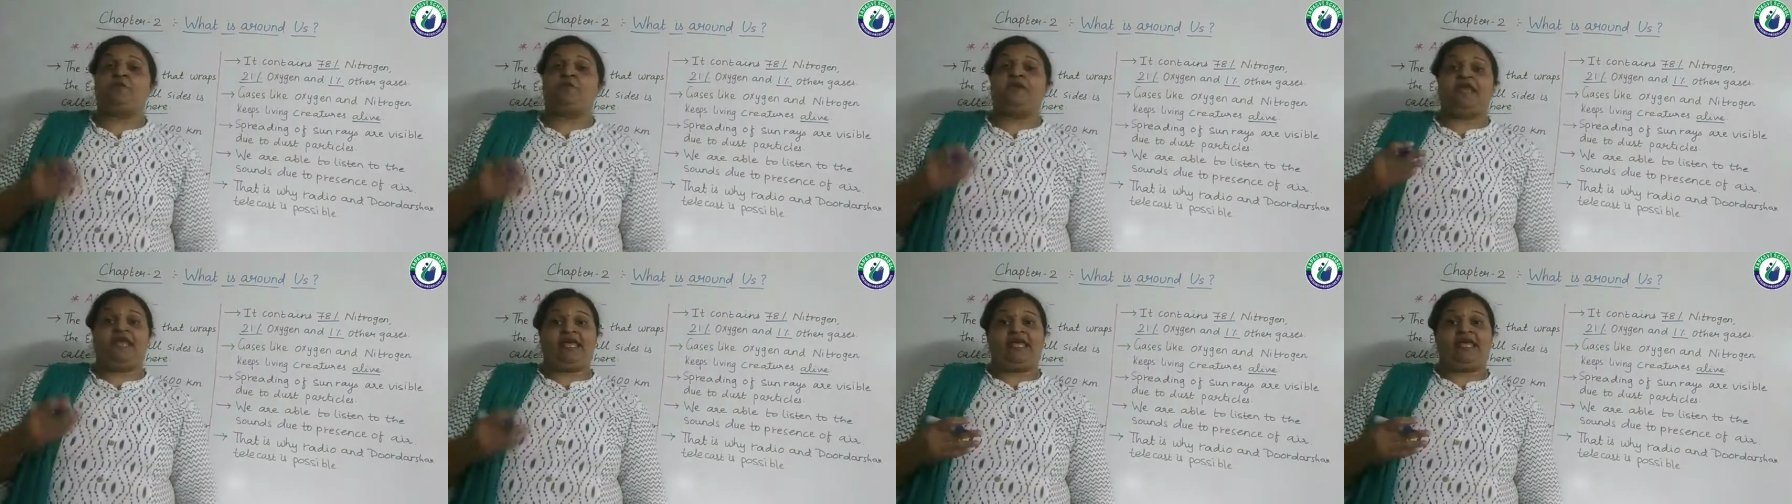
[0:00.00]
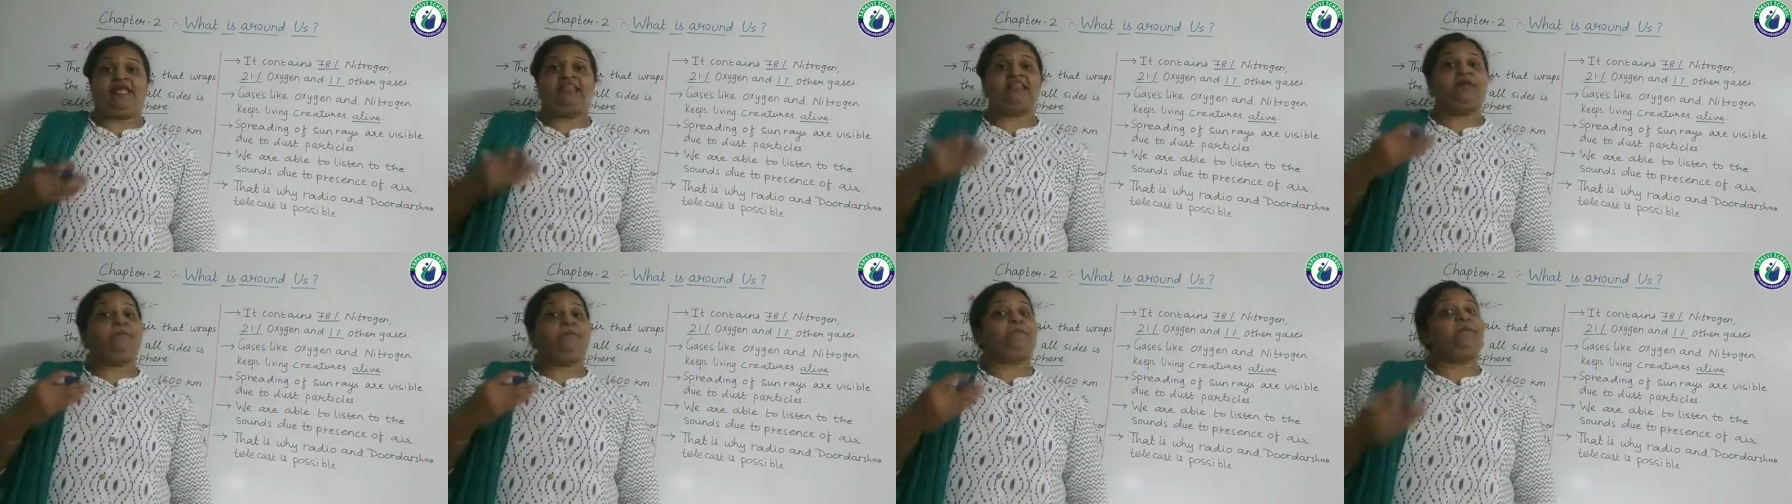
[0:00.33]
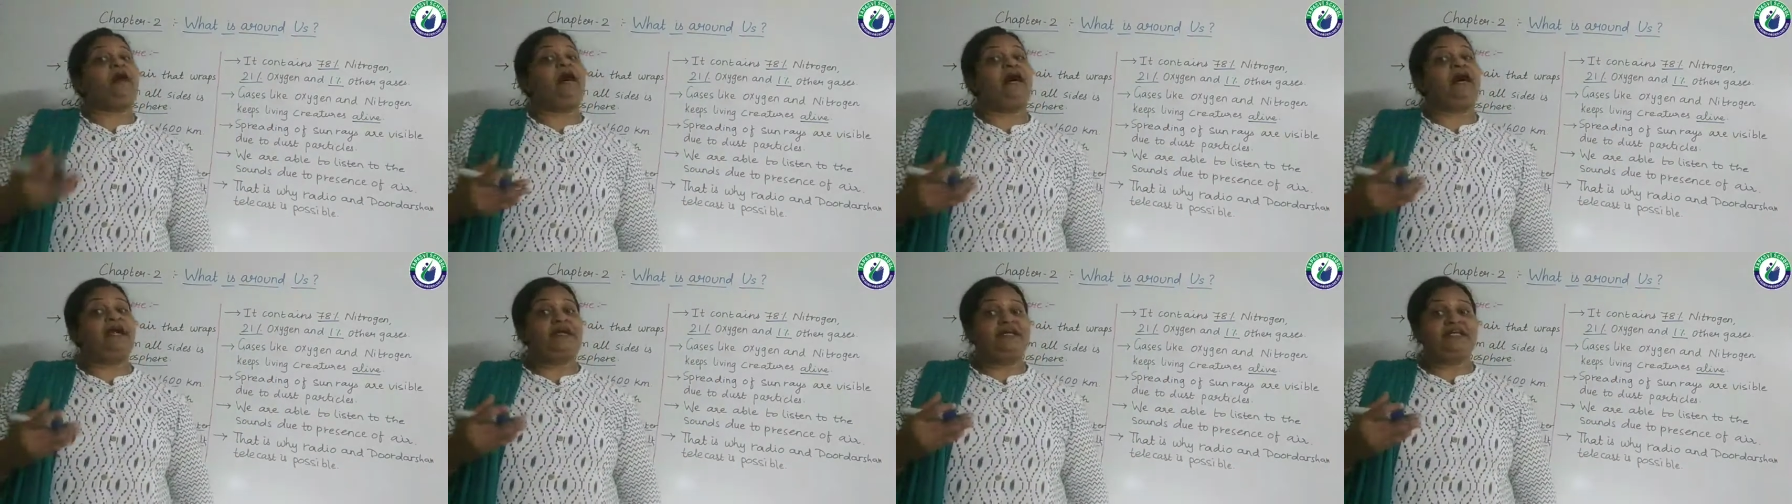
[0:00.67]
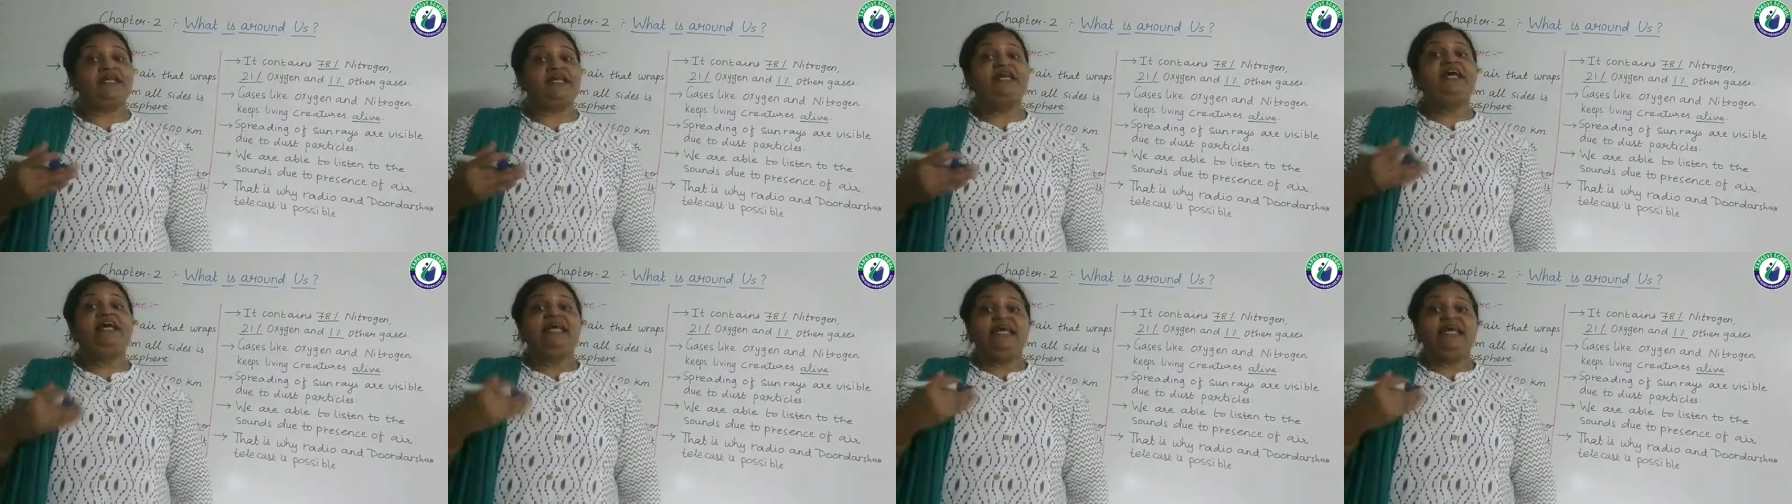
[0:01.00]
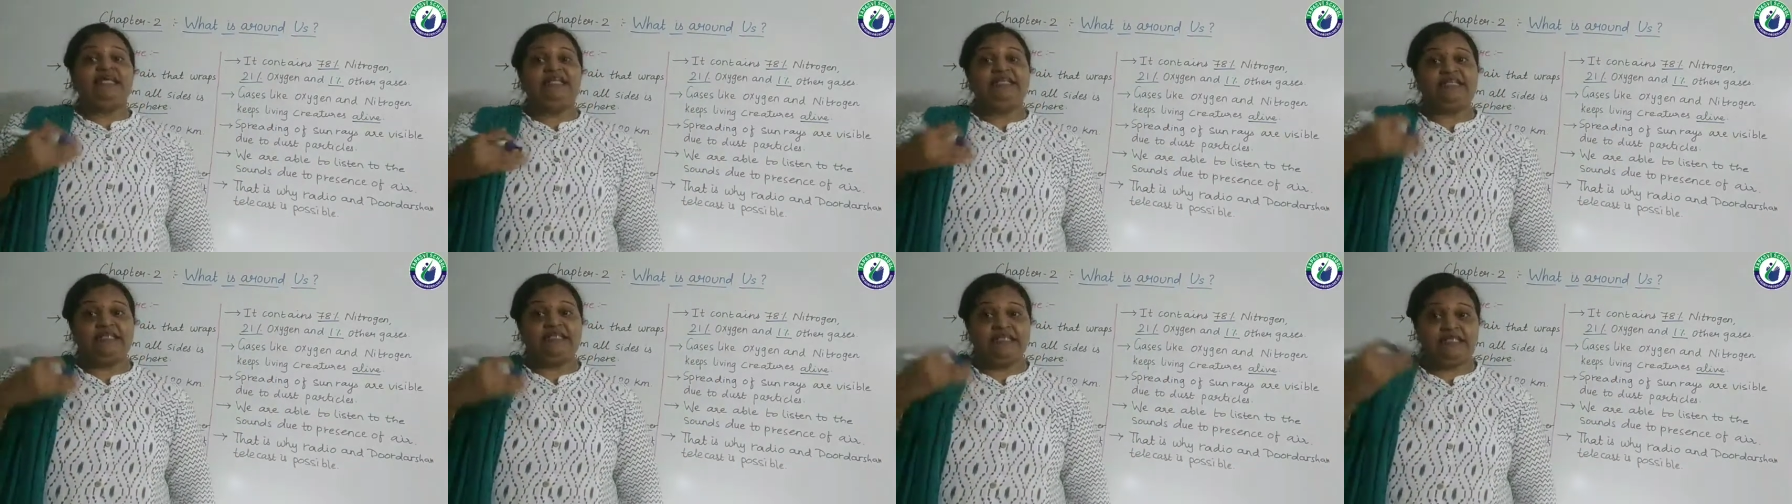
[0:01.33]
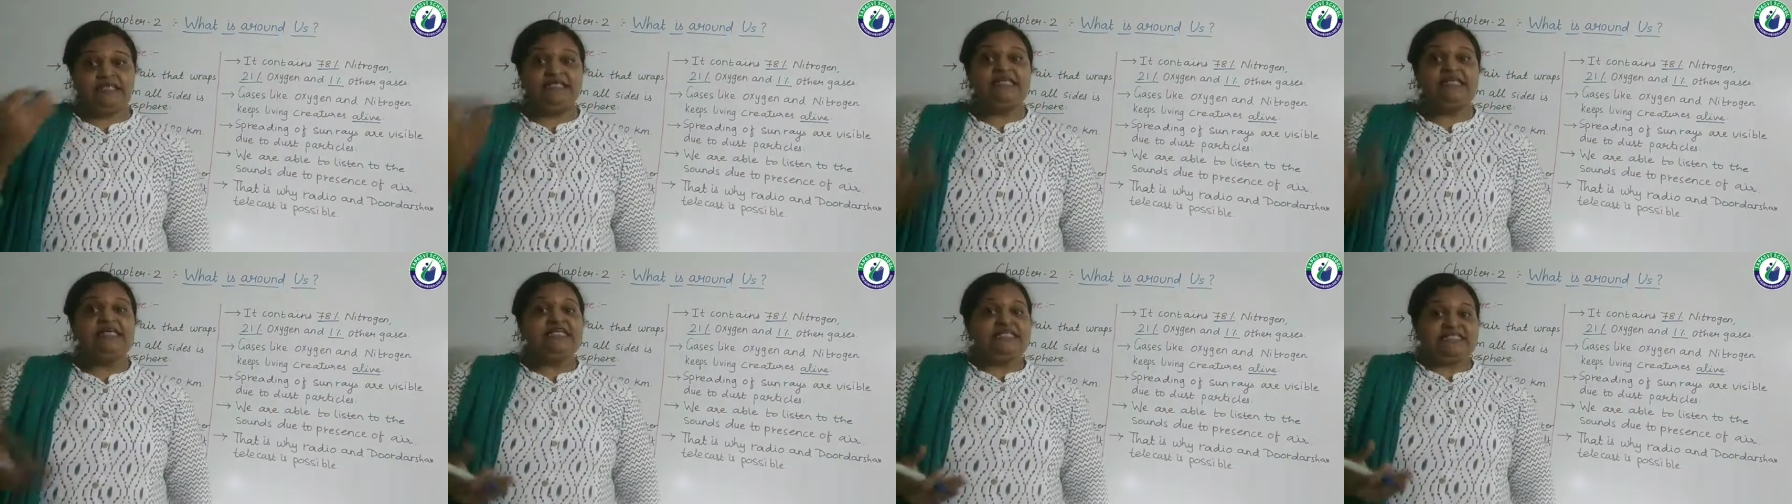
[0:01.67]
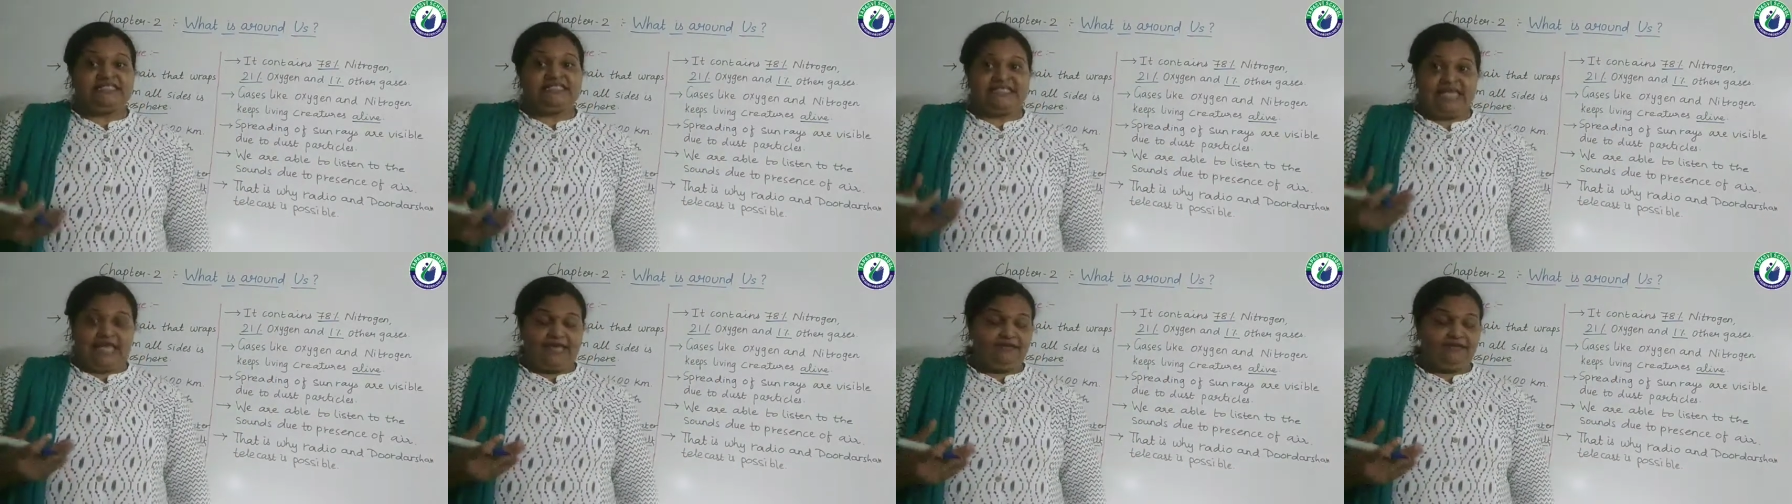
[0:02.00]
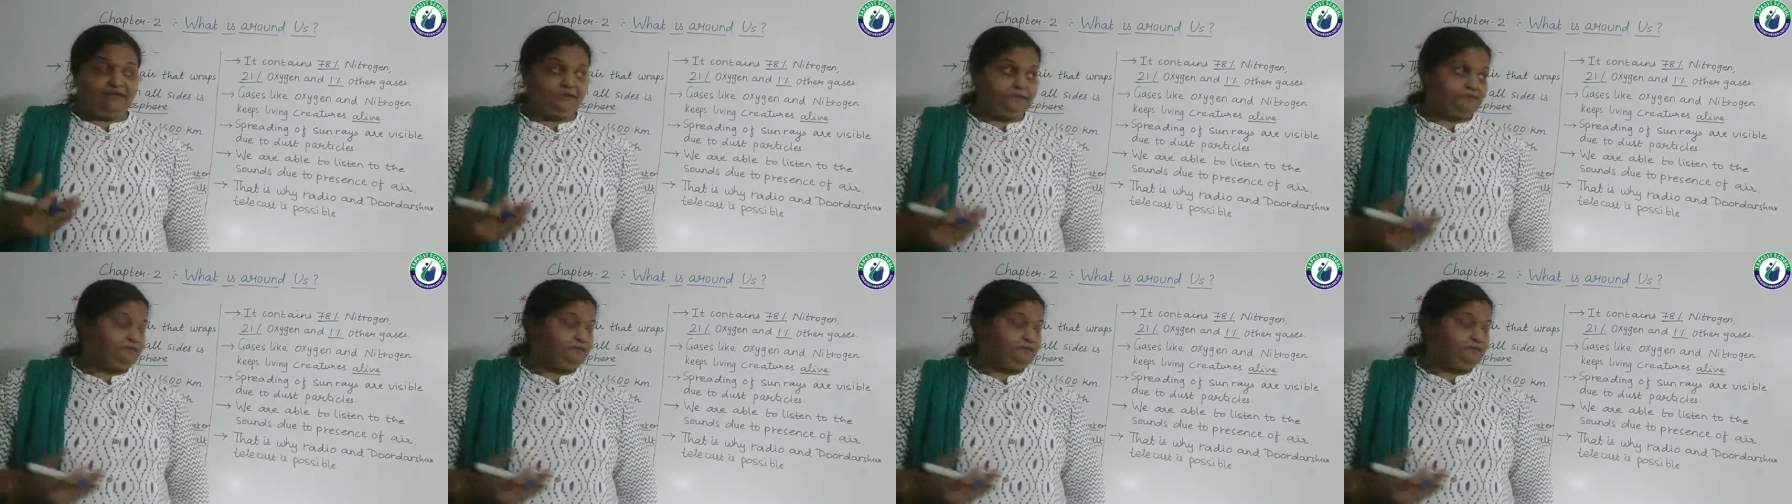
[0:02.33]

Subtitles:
playing the part in the same.